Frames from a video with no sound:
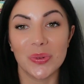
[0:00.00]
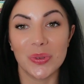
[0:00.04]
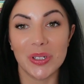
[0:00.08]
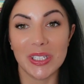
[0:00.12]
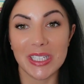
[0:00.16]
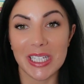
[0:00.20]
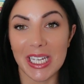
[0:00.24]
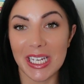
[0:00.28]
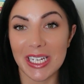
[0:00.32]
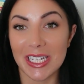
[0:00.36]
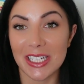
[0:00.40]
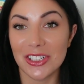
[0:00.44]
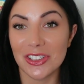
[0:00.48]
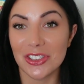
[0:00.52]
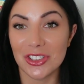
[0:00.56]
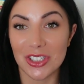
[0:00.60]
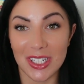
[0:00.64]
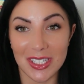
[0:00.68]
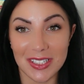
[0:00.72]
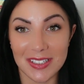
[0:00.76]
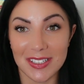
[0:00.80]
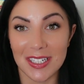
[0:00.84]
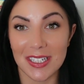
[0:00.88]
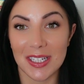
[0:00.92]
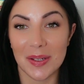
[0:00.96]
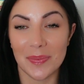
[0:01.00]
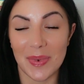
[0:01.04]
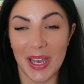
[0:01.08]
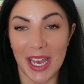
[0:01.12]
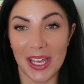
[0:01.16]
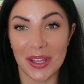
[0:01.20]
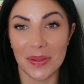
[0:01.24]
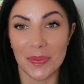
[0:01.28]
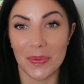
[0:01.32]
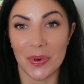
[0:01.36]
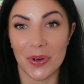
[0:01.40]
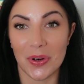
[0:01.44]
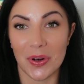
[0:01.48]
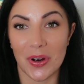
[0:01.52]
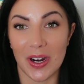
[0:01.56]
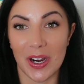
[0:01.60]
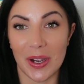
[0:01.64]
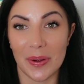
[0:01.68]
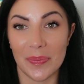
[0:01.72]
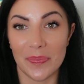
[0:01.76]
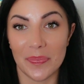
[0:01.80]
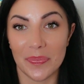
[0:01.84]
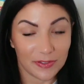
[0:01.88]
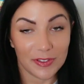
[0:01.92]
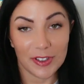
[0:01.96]
related just to the math program.
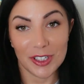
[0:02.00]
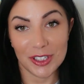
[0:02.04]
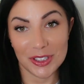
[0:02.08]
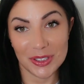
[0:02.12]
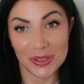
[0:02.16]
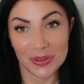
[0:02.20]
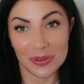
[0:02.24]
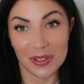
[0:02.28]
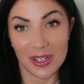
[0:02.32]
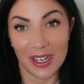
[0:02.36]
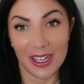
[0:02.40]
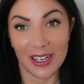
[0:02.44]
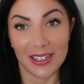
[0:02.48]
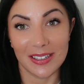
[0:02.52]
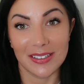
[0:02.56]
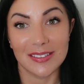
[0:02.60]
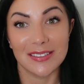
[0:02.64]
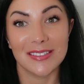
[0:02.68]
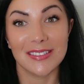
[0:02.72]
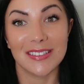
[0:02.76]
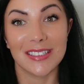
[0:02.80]
The first one